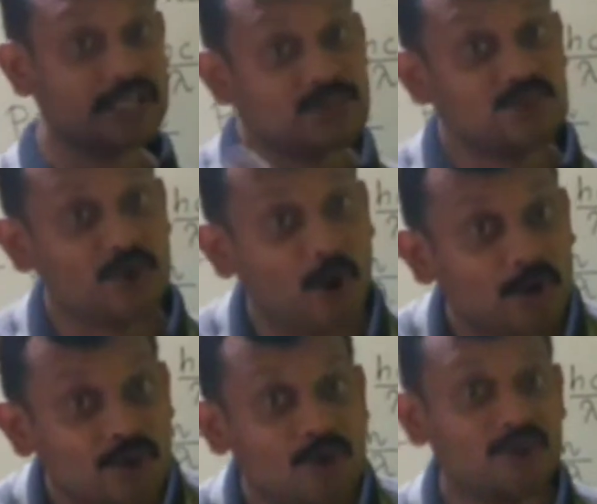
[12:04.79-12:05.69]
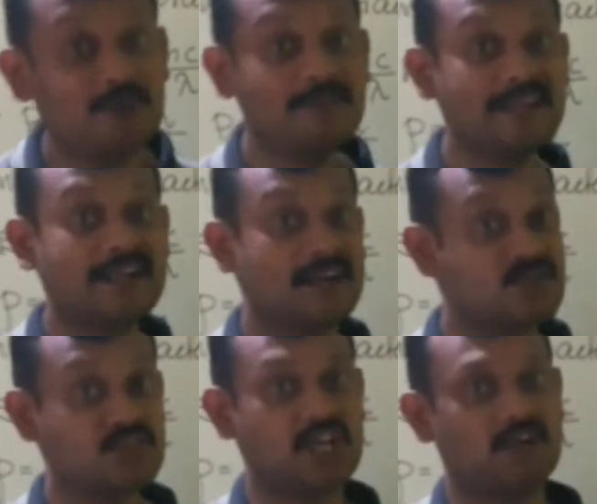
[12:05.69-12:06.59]
is not going to be
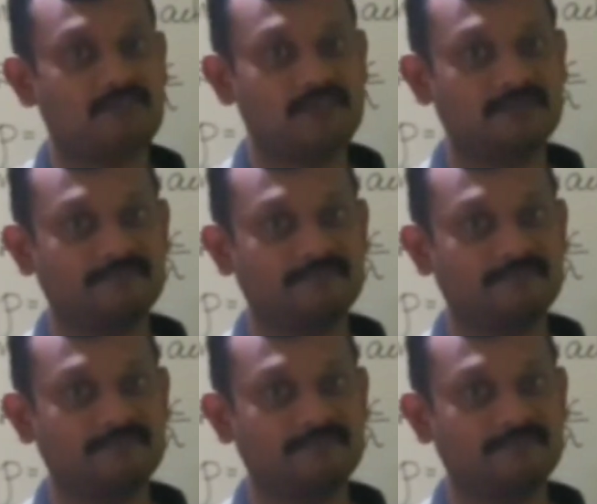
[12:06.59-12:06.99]
conserved.